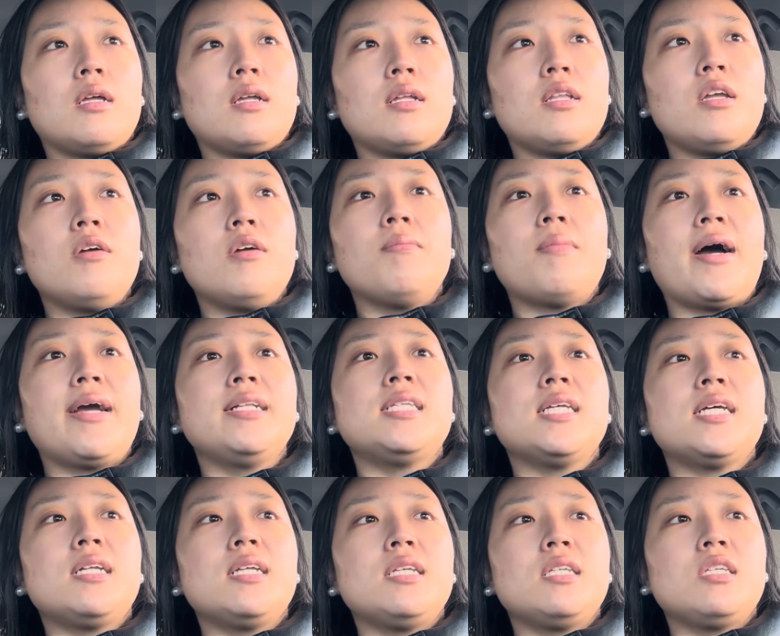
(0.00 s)

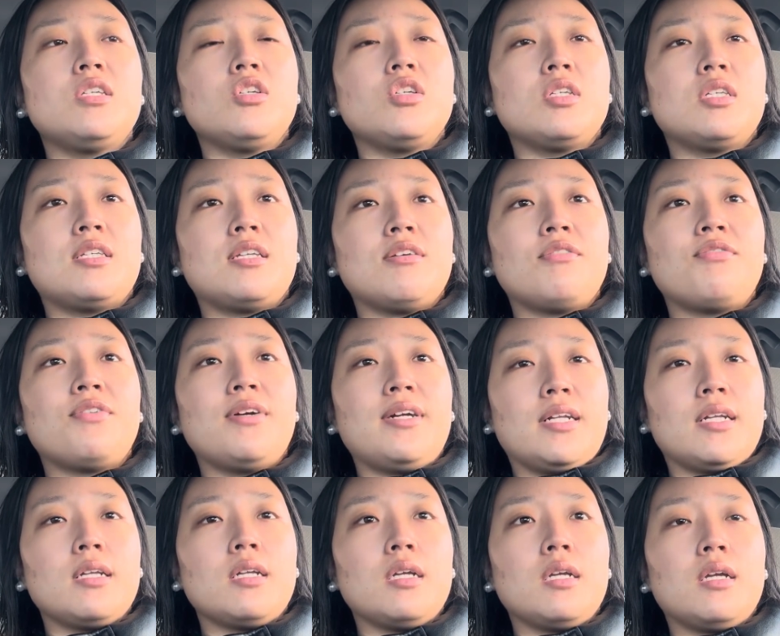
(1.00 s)
mindset is just different.
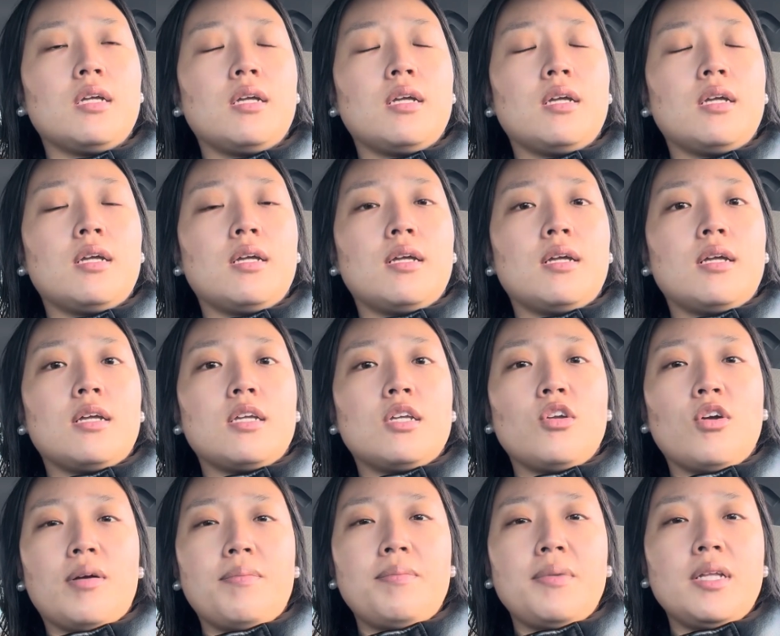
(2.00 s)

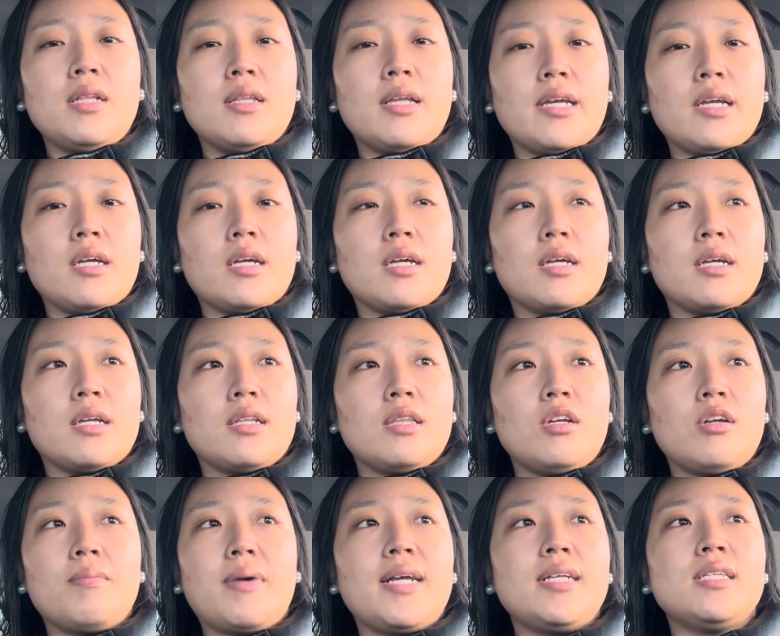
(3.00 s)
You know what I mean? Like,
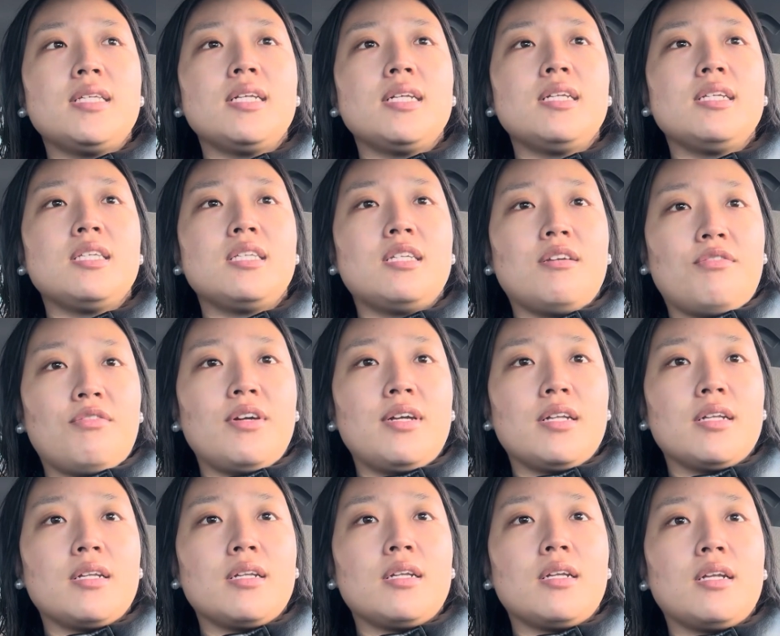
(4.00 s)
their mindset is different.
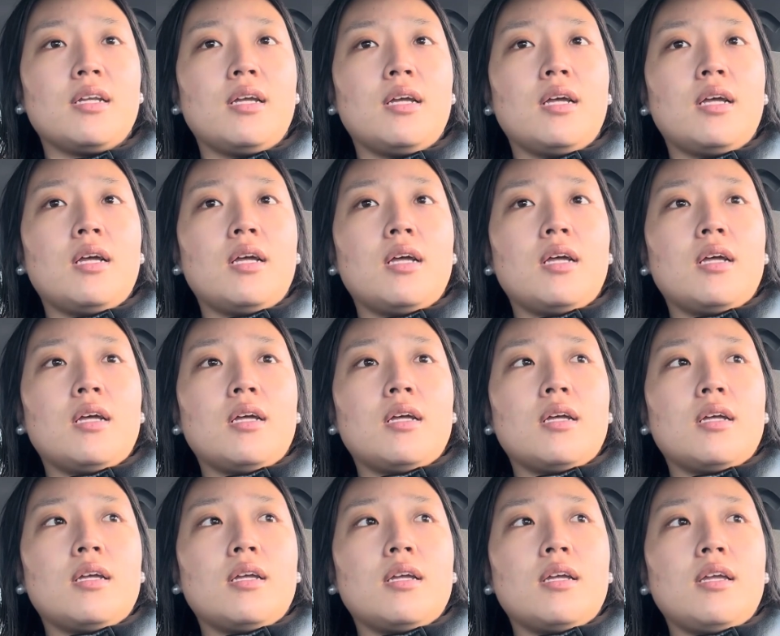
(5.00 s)

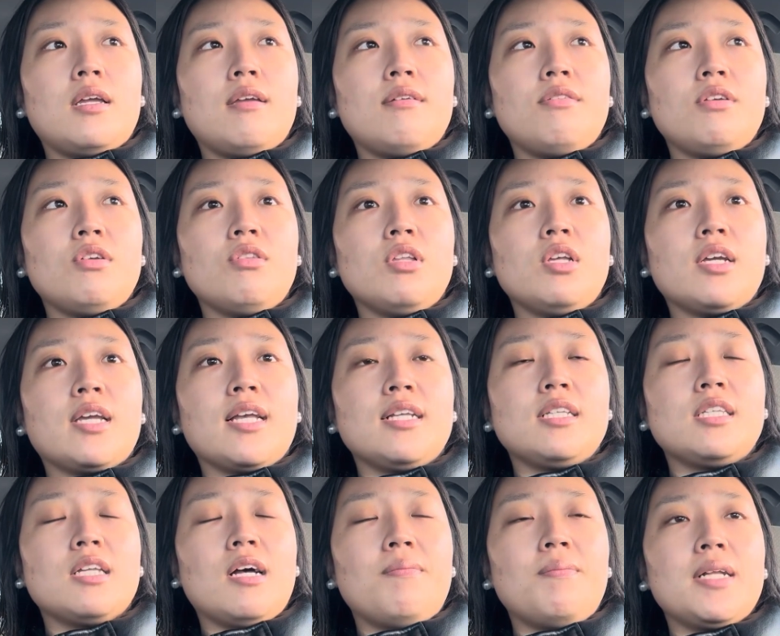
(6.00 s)
If you look at
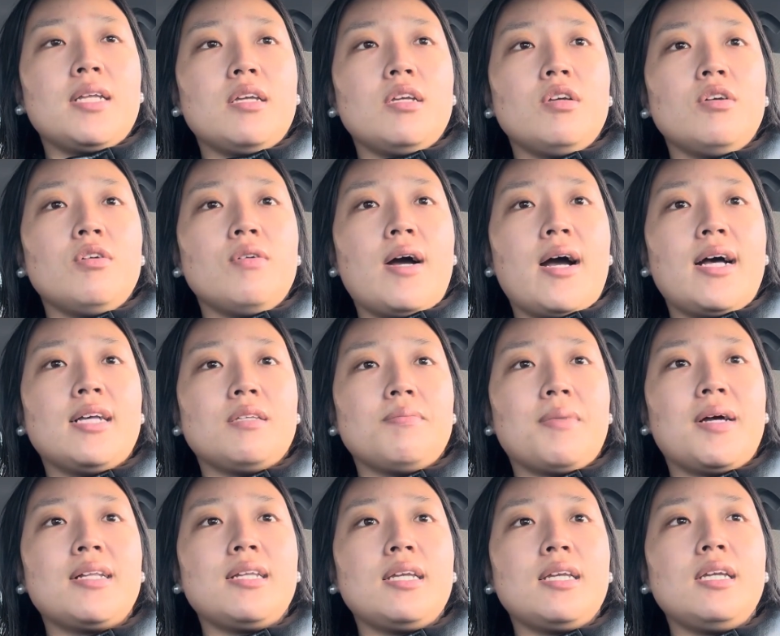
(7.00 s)
somebody who has
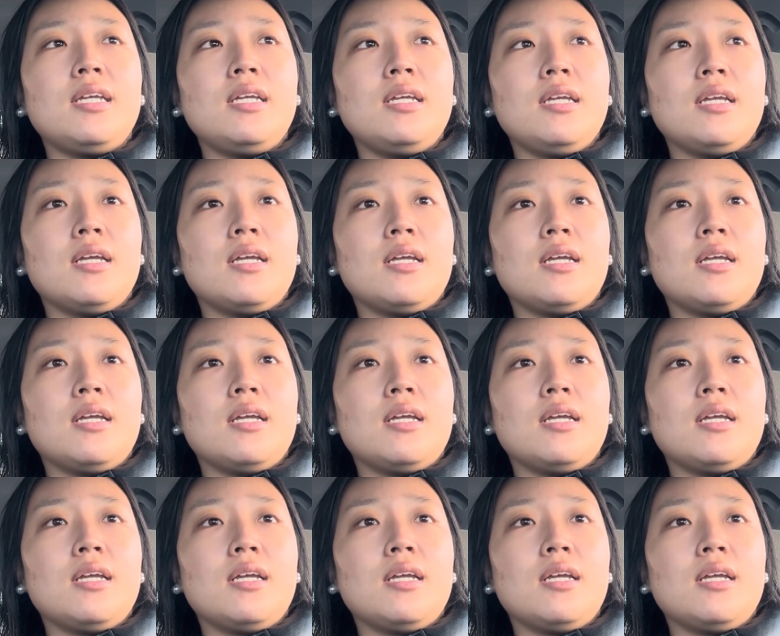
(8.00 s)
money